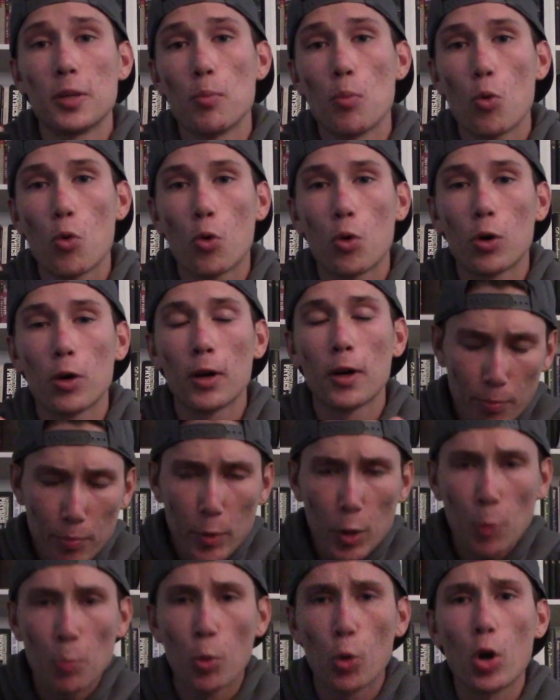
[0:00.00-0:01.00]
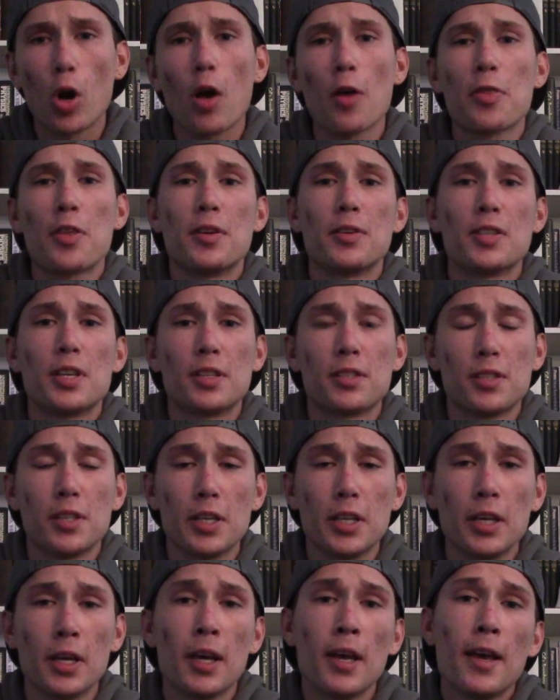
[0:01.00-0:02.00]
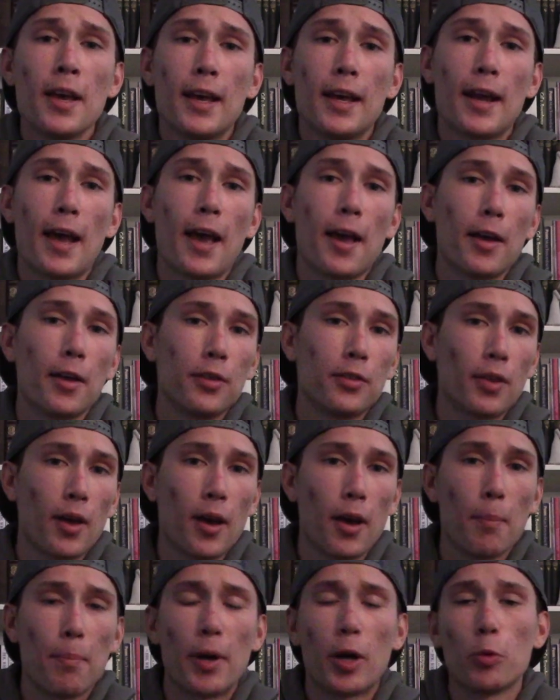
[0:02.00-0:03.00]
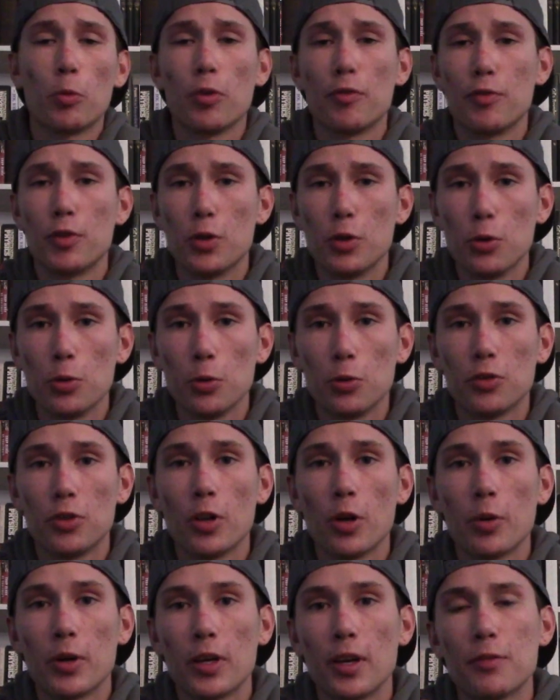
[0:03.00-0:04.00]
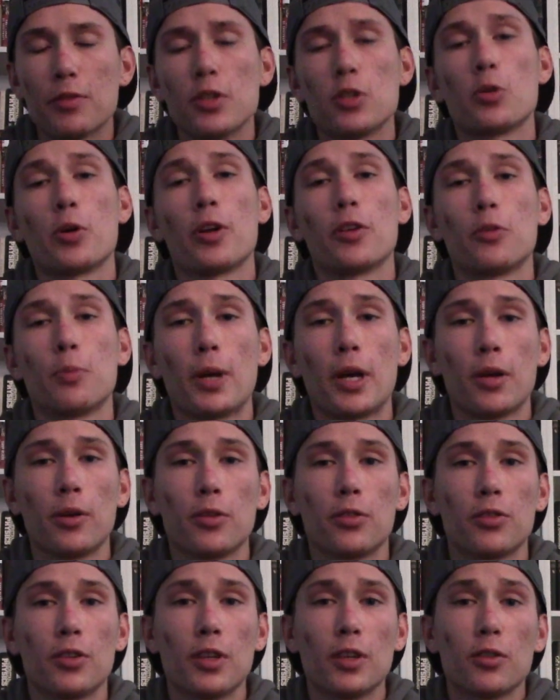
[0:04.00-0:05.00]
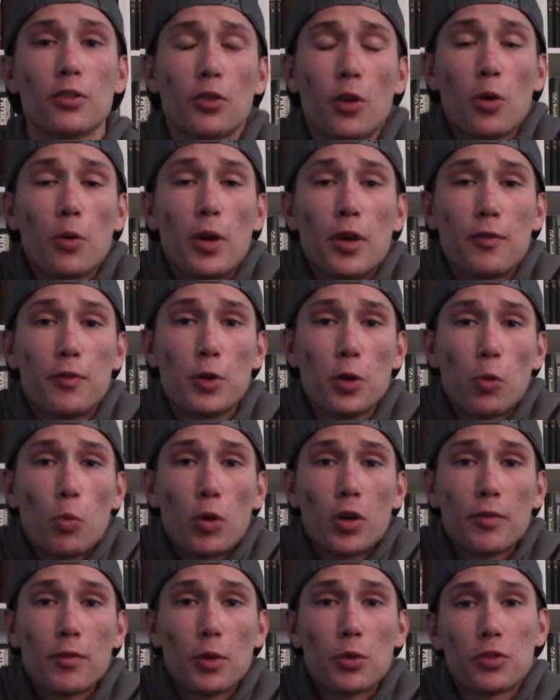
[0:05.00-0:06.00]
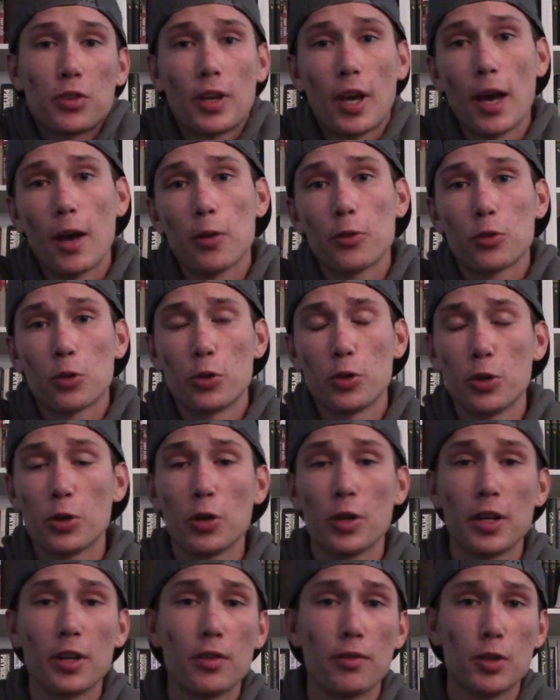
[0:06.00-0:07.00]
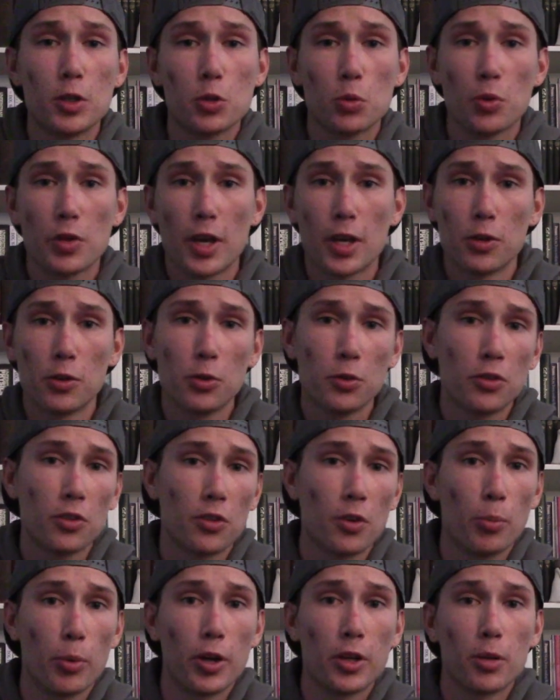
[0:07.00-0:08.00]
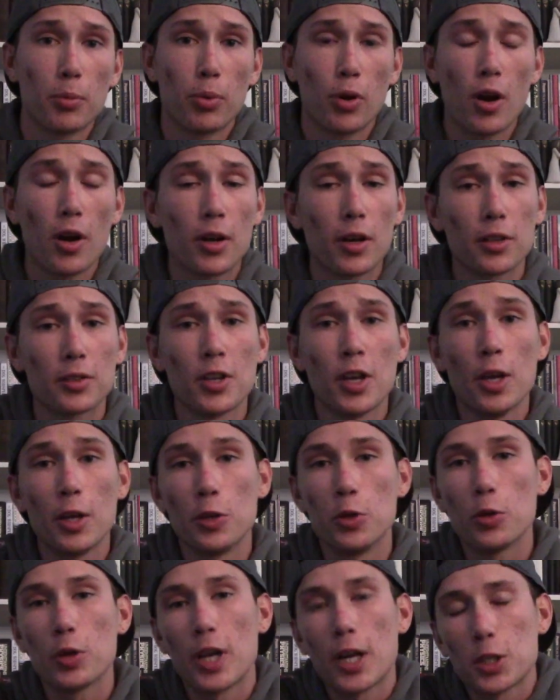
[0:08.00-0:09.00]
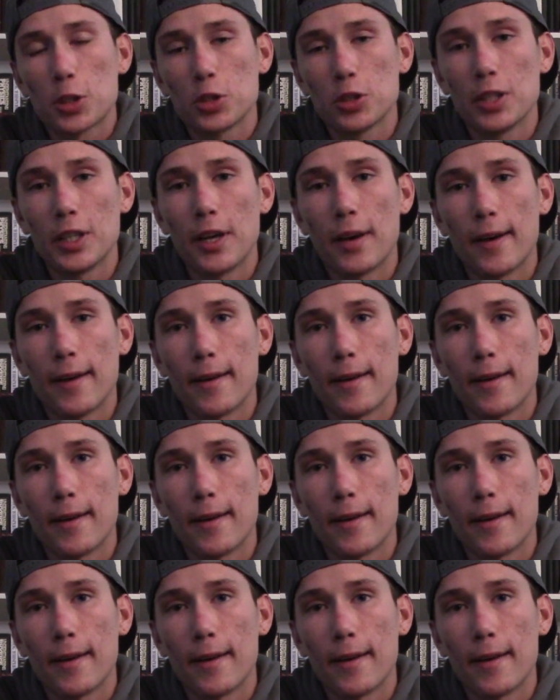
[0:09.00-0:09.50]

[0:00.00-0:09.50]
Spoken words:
more authenticity. It has better reviews, it gives it transparency. So if you're one of those accounts, or you're an individual that uses the branded product, you could actually